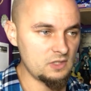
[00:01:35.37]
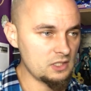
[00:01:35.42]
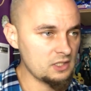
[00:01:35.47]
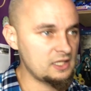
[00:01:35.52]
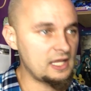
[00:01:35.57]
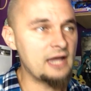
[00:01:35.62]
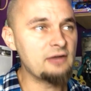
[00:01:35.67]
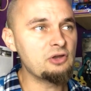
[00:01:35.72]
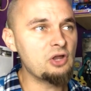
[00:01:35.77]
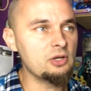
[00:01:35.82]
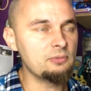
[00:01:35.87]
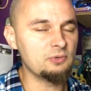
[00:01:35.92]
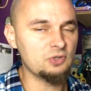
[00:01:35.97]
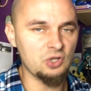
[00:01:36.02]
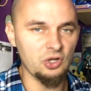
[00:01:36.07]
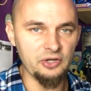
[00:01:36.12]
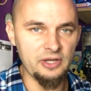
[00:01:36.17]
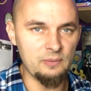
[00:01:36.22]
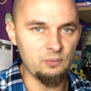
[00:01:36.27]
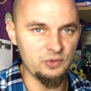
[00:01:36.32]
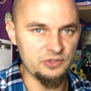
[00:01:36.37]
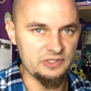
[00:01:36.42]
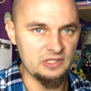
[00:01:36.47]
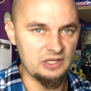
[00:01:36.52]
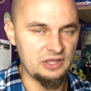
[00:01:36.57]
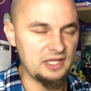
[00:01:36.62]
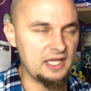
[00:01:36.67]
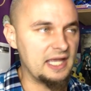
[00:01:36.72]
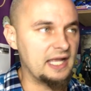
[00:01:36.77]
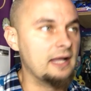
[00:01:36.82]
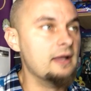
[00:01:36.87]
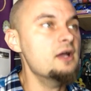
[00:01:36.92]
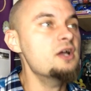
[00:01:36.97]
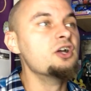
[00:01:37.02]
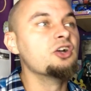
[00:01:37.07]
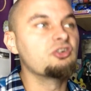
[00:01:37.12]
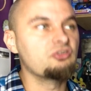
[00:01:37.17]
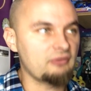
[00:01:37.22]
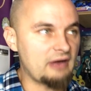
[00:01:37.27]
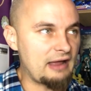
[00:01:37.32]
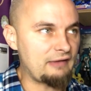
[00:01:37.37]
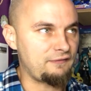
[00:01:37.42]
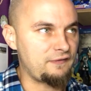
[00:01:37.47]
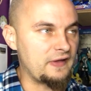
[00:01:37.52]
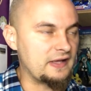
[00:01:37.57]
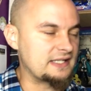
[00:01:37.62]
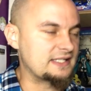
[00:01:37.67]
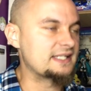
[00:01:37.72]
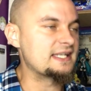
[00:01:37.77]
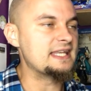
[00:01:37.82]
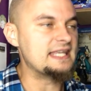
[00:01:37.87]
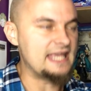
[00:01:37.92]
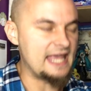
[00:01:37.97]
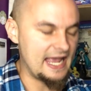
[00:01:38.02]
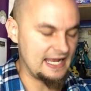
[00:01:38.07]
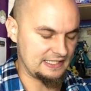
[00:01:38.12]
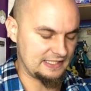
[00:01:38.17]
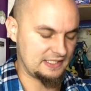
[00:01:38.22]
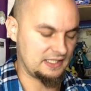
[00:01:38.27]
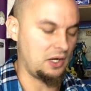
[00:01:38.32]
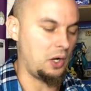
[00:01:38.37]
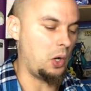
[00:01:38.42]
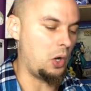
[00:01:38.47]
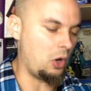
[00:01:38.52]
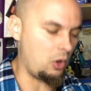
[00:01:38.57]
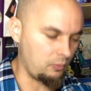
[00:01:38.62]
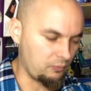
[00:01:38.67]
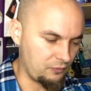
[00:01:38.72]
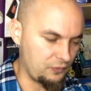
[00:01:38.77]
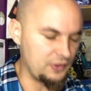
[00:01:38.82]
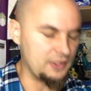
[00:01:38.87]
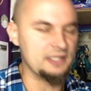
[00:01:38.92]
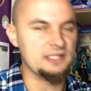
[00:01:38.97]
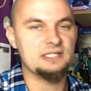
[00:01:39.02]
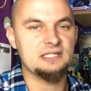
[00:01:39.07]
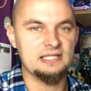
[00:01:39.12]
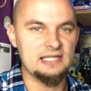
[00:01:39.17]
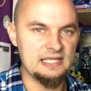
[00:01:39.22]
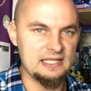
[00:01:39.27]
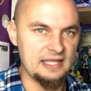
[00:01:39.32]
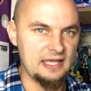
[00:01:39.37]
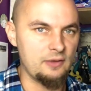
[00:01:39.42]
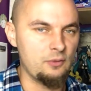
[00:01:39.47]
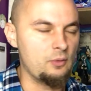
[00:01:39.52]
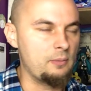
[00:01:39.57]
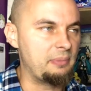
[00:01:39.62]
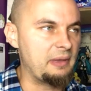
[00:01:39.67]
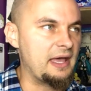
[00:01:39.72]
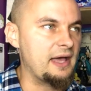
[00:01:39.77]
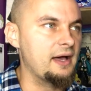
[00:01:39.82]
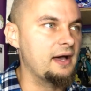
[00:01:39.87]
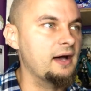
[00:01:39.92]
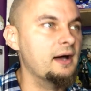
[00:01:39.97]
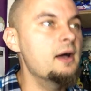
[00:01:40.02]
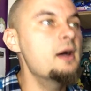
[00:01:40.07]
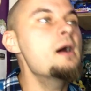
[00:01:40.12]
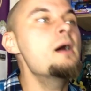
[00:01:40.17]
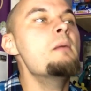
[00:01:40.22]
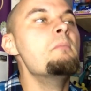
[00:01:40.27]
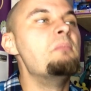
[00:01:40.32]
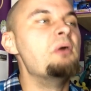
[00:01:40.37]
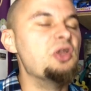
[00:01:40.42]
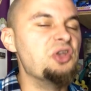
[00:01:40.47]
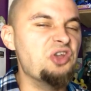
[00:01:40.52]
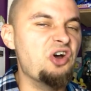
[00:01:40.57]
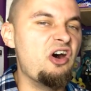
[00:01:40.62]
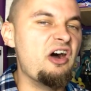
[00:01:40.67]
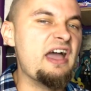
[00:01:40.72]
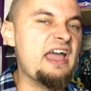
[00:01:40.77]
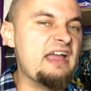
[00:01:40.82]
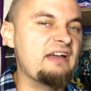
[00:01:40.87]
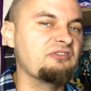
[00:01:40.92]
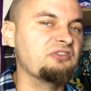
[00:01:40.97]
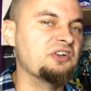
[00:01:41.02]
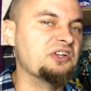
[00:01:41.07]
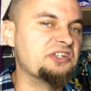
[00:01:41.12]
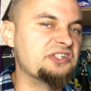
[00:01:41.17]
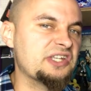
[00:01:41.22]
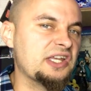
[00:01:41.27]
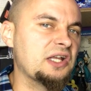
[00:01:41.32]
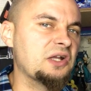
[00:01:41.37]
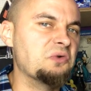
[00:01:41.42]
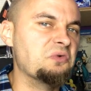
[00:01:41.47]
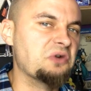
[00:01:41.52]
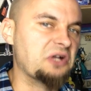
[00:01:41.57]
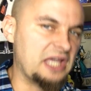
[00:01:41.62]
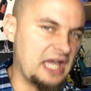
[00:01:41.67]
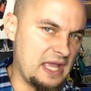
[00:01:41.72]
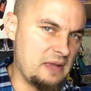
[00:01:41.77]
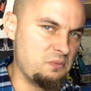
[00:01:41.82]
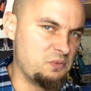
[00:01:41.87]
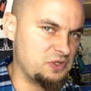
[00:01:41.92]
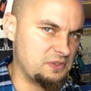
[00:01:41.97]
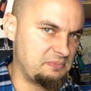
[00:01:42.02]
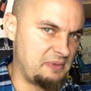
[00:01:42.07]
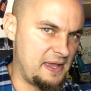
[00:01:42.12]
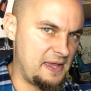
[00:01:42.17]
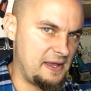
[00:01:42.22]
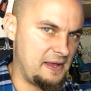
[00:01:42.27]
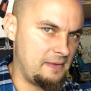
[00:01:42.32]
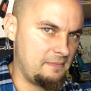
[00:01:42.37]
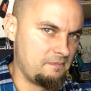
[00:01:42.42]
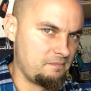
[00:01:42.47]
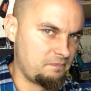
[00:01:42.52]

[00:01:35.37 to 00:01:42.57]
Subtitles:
downloadable content wasn't a thing. Graphics, yes, obviously they were better, but not every single game was better.